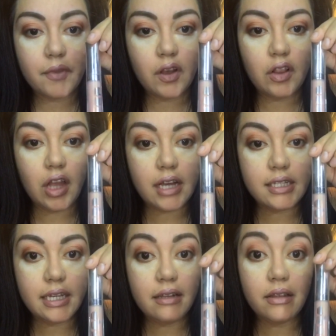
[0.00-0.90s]

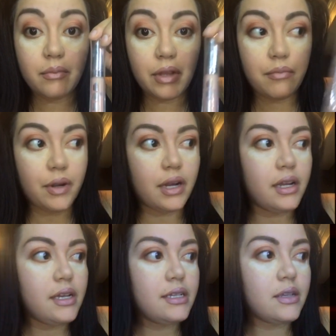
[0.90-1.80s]
glossy lip plumper.
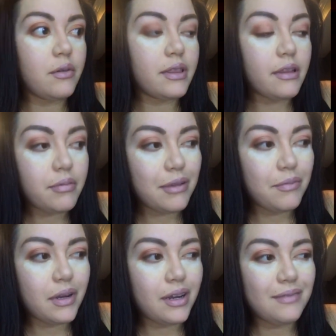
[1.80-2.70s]
So with lip
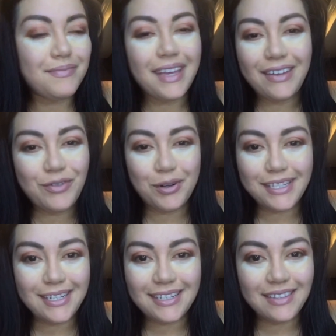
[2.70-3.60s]
plumper, of
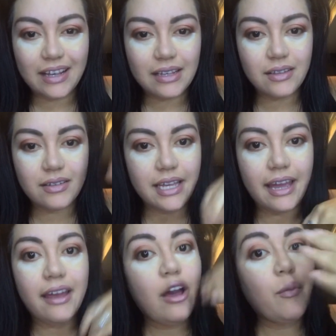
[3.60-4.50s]
course it doesn't last all
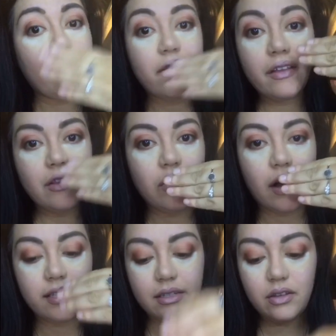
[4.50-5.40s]
day, but I like the
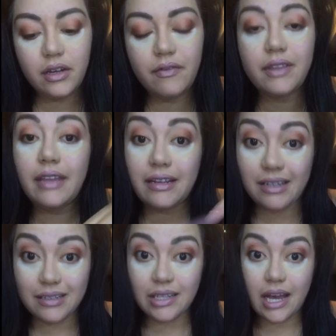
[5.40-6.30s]
glossy look of it that
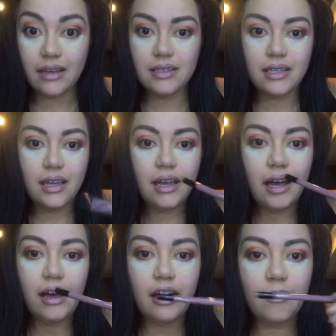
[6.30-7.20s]
does last.
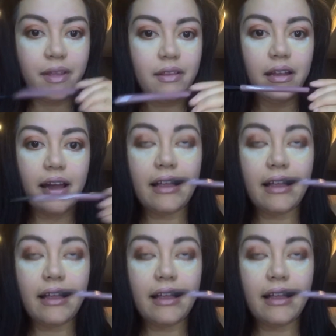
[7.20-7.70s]
And then I